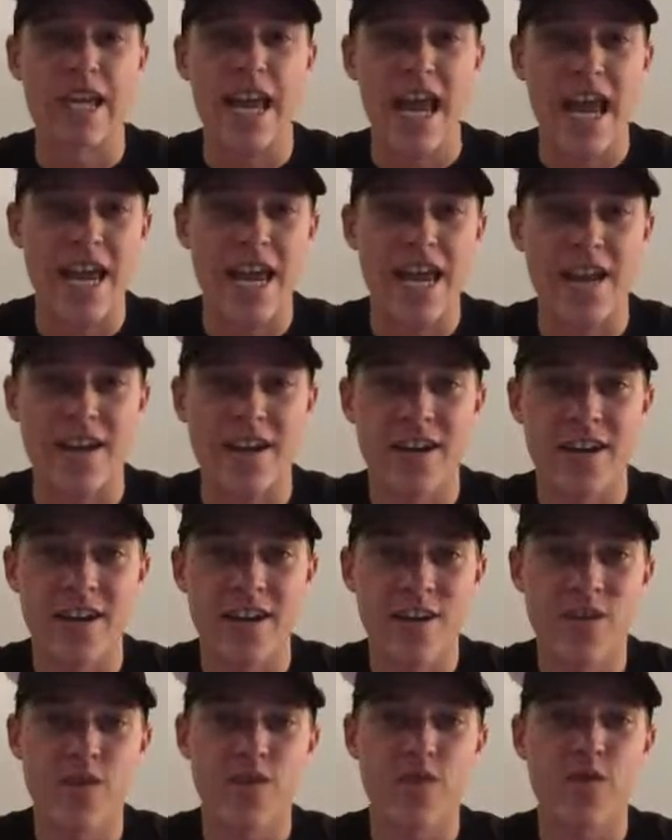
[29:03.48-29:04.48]
gain
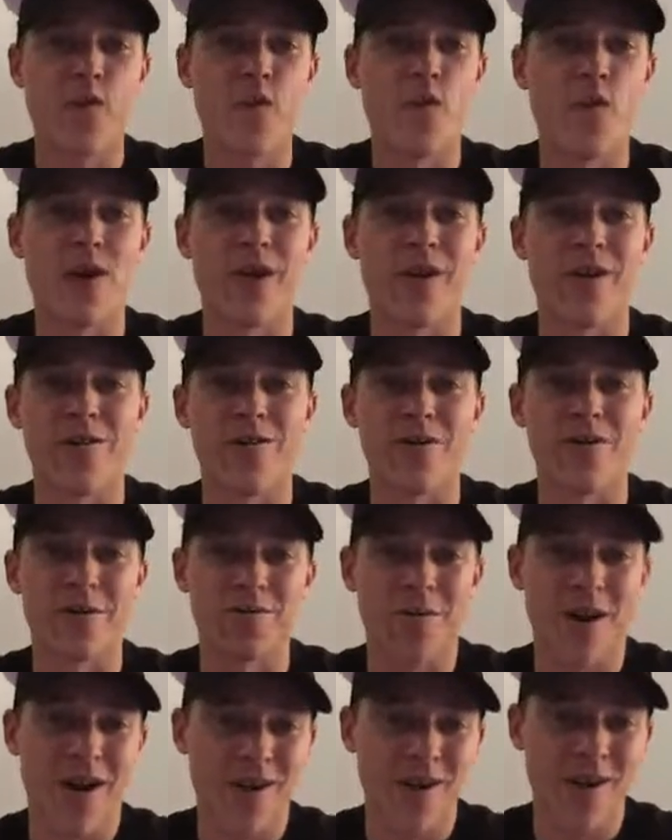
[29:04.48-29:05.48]
for the
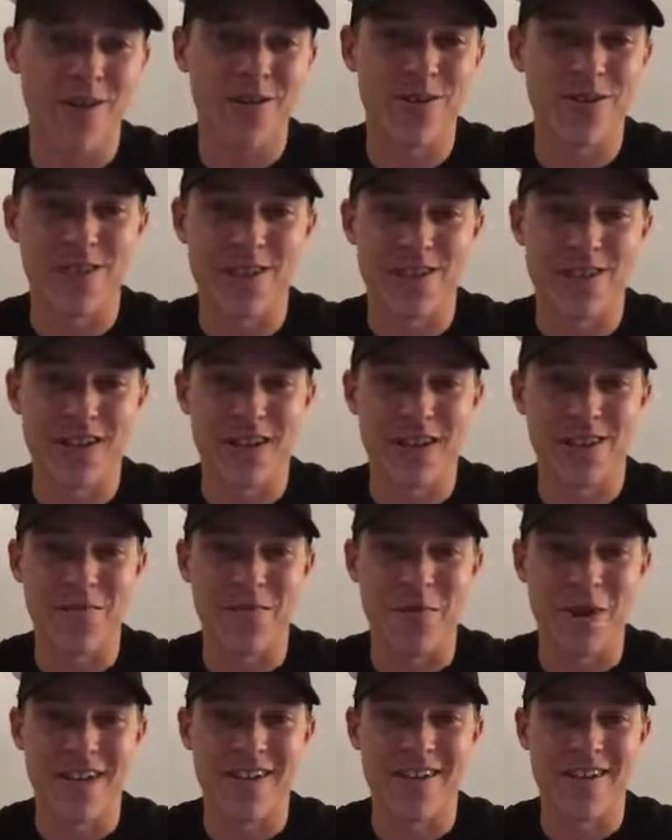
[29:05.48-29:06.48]
particle
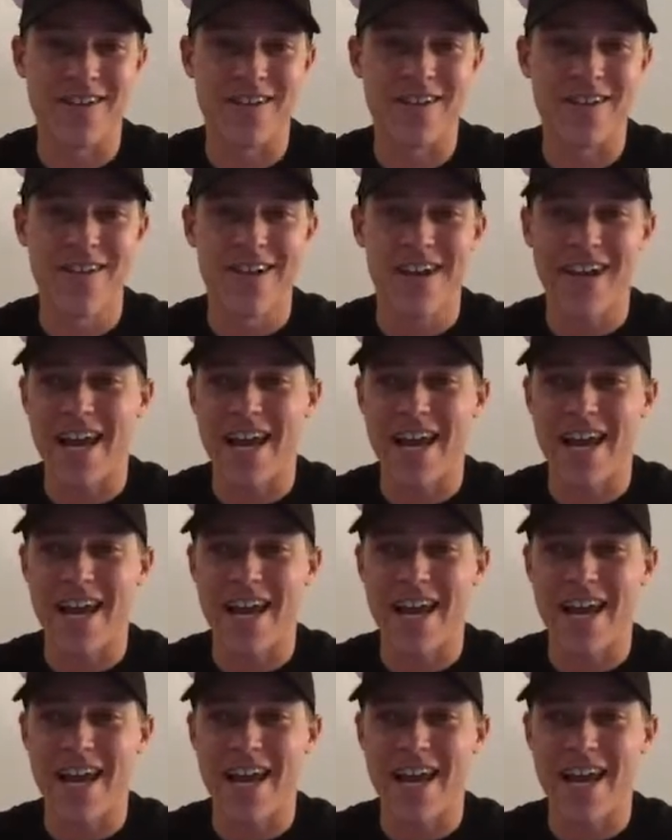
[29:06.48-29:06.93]
accelerator